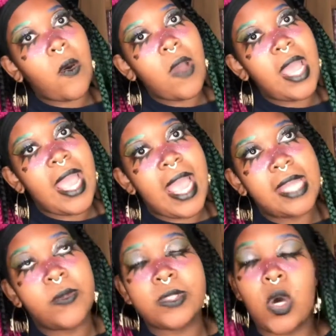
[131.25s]
and there was
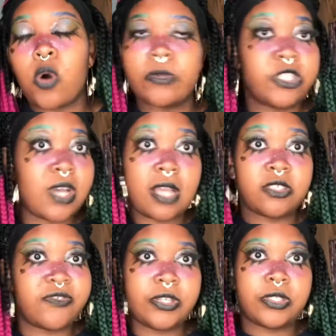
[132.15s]
a whole bunch of
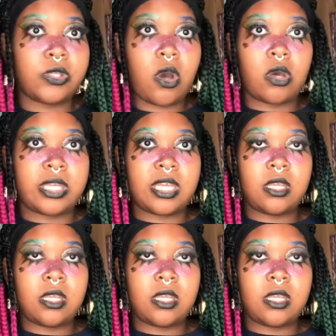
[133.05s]
controversy on it.